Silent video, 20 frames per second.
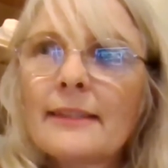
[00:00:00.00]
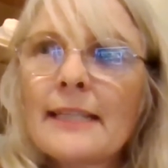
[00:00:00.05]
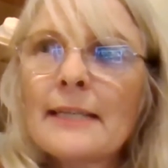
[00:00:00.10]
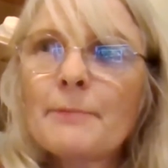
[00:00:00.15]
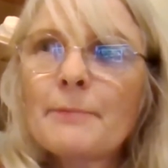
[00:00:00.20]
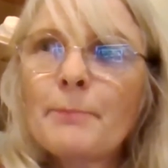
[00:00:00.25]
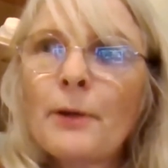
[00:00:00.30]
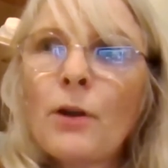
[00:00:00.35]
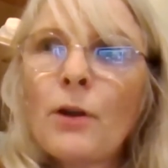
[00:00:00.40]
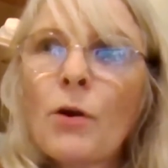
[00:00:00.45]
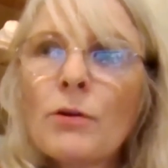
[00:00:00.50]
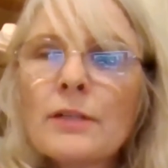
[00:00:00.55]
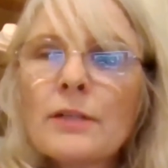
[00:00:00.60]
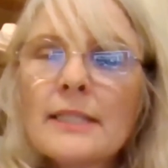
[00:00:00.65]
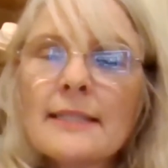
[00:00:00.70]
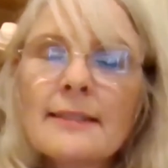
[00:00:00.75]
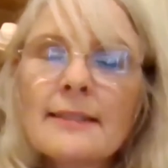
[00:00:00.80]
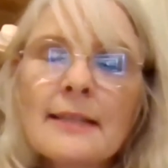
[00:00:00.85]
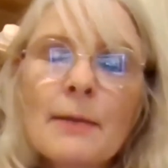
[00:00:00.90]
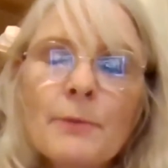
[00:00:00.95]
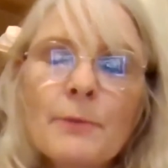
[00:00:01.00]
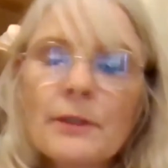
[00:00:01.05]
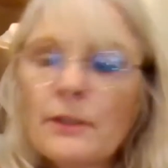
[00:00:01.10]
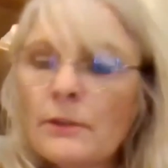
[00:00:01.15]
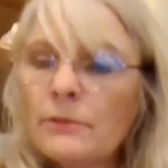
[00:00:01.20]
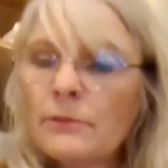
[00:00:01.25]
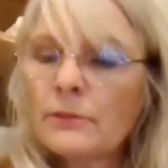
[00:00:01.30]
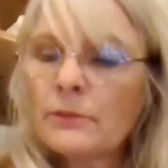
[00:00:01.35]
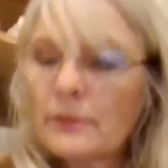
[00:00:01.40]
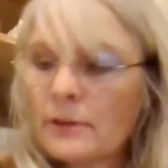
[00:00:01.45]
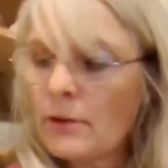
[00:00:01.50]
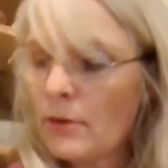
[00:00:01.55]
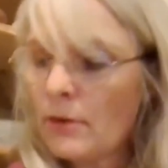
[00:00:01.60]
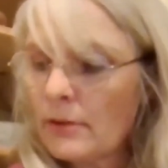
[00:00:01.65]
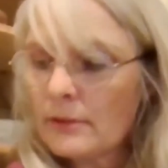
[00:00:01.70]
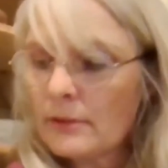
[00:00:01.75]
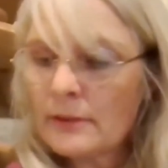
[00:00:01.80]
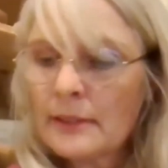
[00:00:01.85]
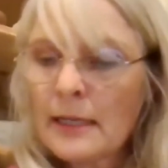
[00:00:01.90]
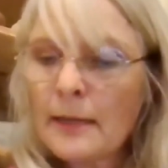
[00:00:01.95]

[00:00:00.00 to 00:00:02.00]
it belonged to someone who's got